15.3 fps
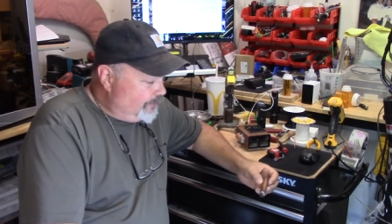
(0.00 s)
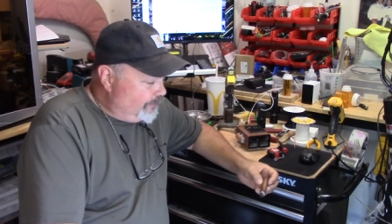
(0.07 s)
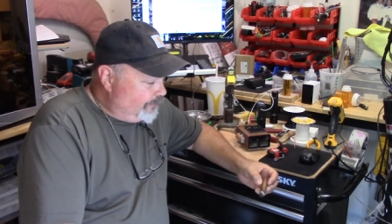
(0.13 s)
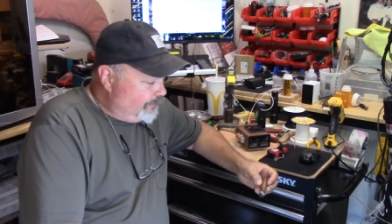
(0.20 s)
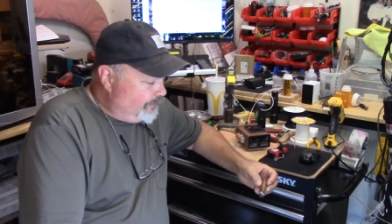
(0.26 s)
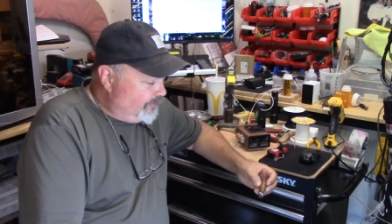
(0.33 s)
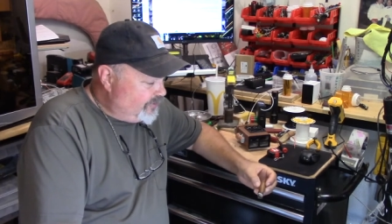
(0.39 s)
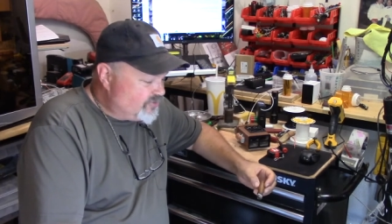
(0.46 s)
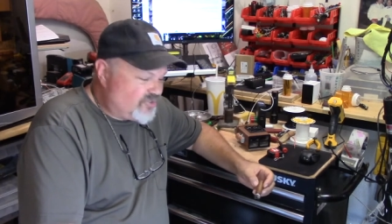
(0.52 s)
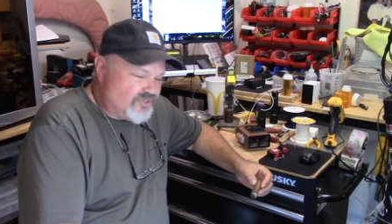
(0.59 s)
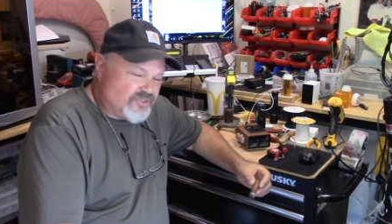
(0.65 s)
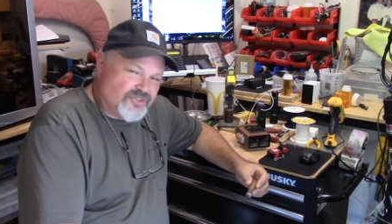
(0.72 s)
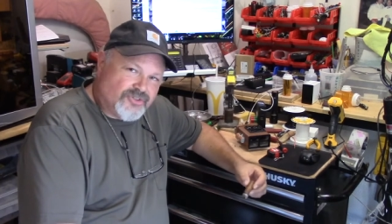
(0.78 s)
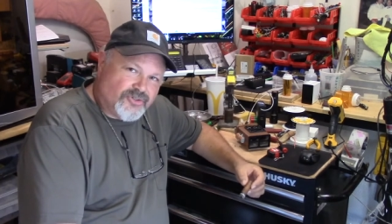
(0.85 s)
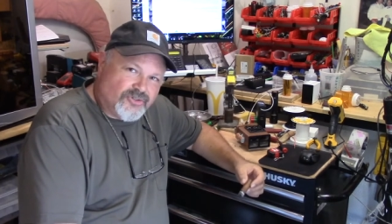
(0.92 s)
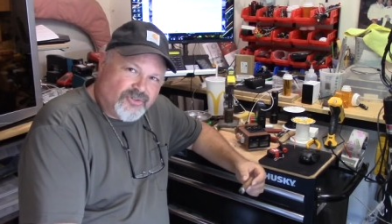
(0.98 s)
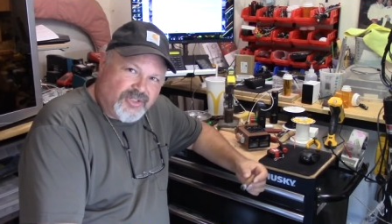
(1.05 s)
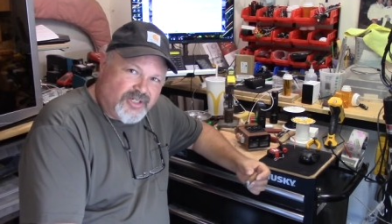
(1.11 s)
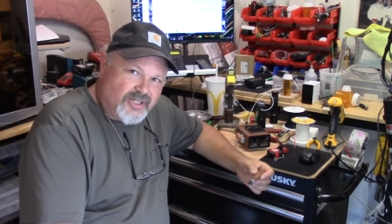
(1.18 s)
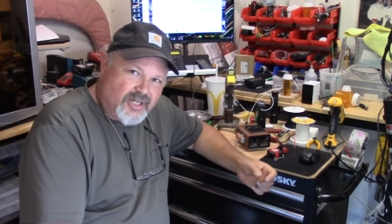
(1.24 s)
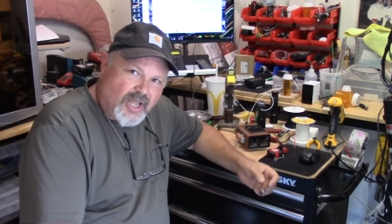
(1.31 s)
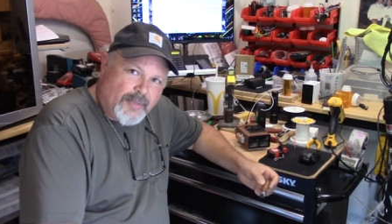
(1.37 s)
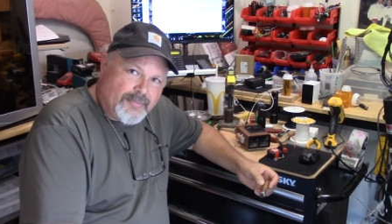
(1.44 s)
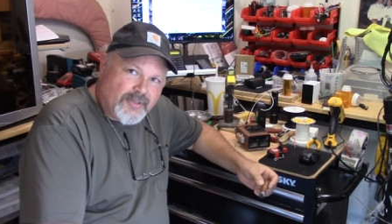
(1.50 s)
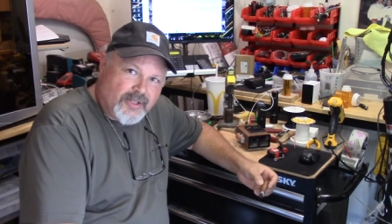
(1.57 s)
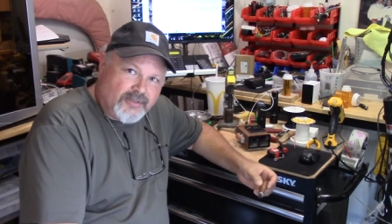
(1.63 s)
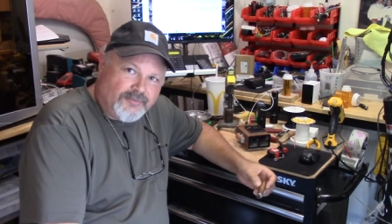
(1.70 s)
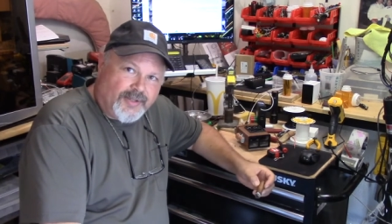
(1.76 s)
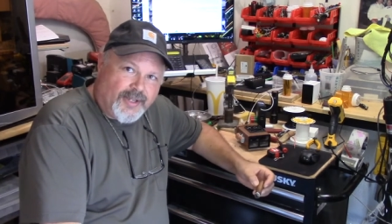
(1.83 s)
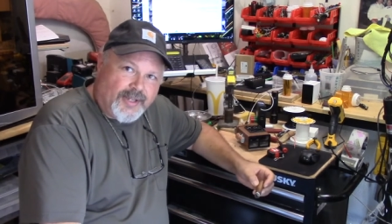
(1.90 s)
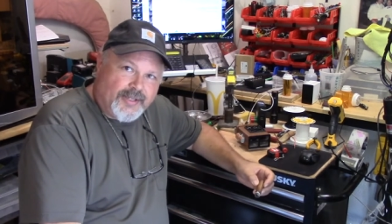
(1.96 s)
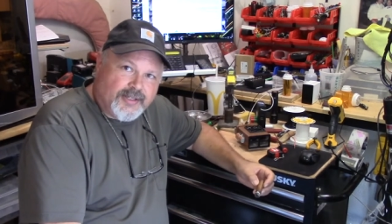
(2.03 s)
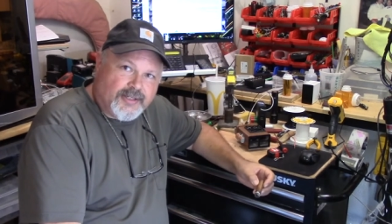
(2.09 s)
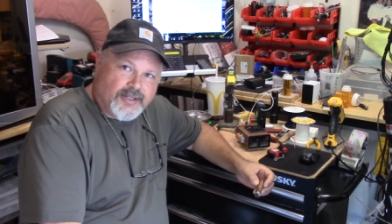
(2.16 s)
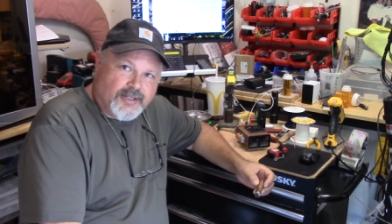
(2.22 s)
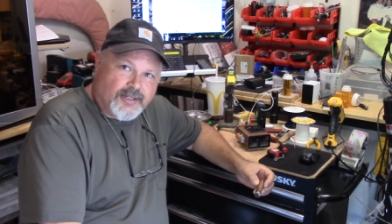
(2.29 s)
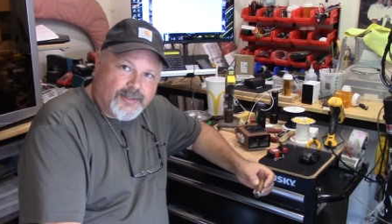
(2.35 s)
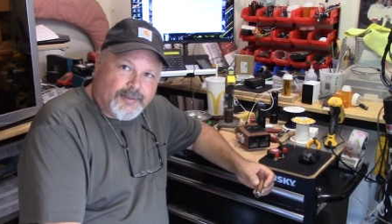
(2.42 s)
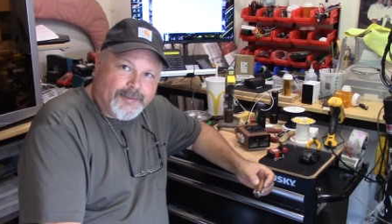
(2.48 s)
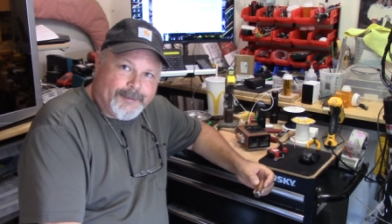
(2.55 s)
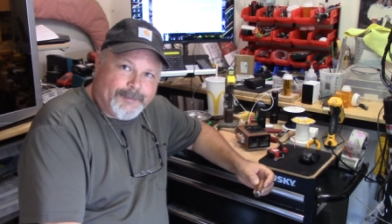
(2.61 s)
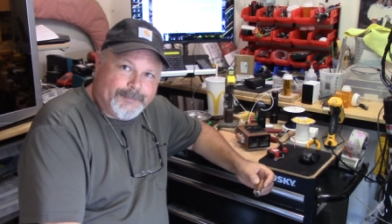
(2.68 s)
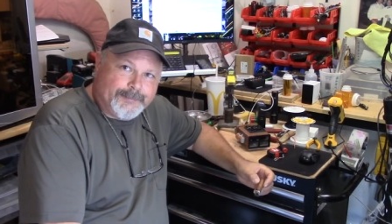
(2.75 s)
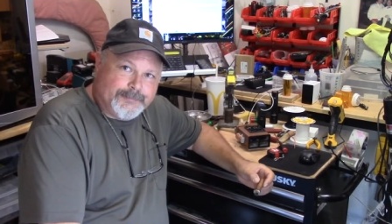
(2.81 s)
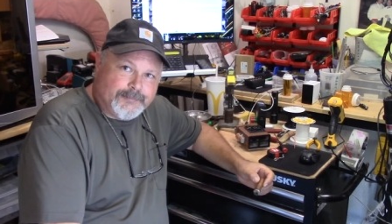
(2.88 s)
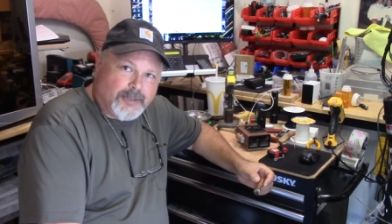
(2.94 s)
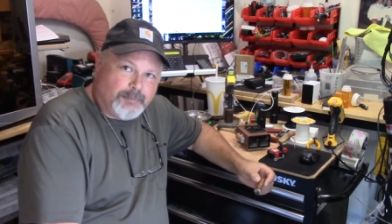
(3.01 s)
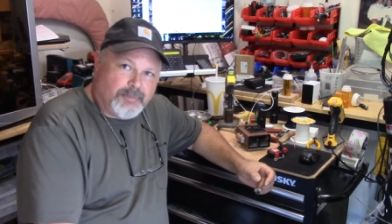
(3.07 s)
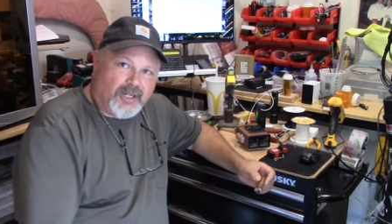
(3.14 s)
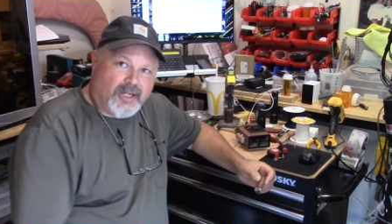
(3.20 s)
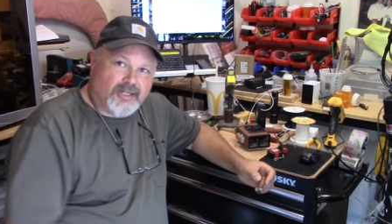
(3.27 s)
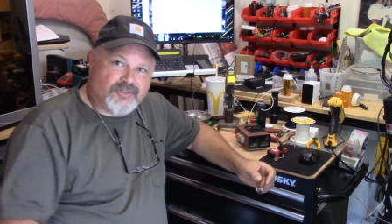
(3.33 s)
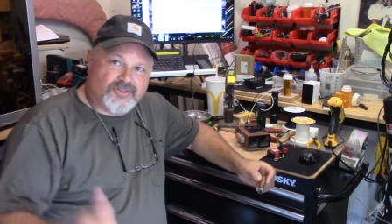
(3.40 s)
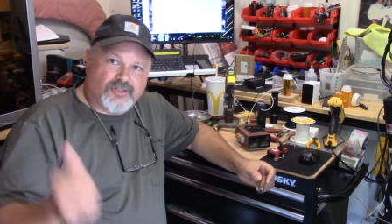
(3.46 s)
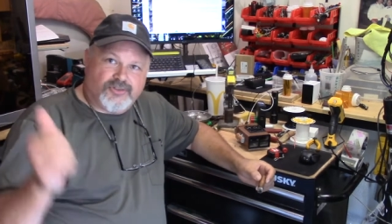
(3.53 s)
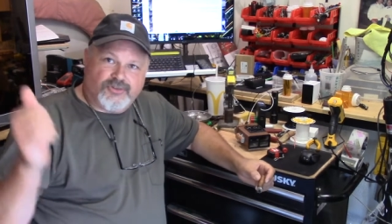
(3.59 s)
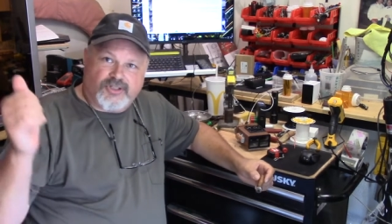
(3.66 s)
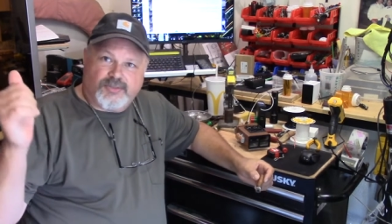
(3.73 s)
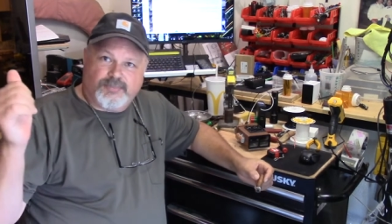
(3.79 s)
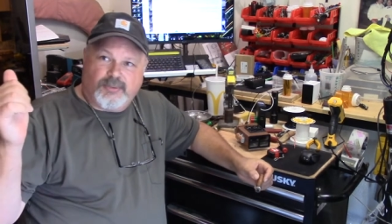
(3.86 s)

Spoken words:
This is certainly nothing like a dress